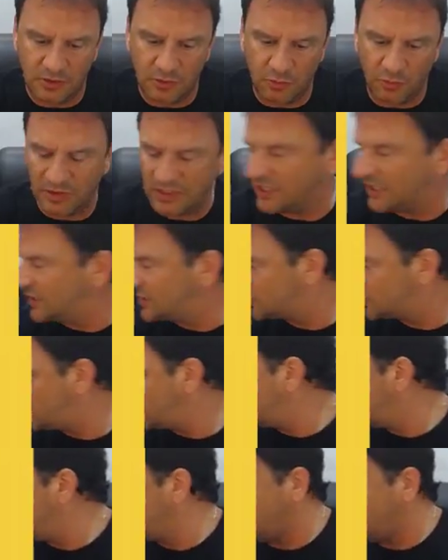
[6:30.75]
when kids were
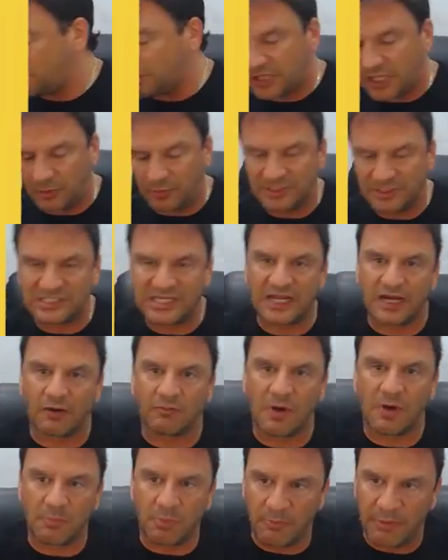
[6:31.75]
younger, they would take a
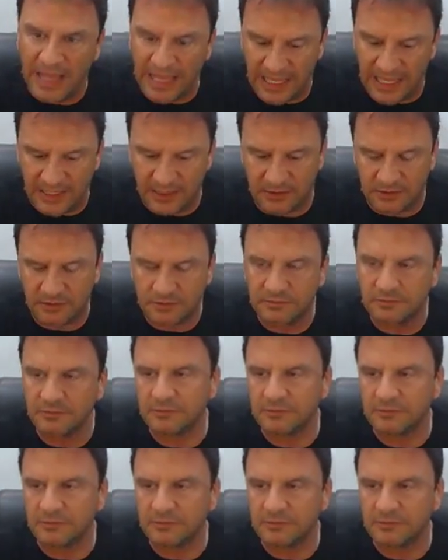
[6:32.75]
rubber band.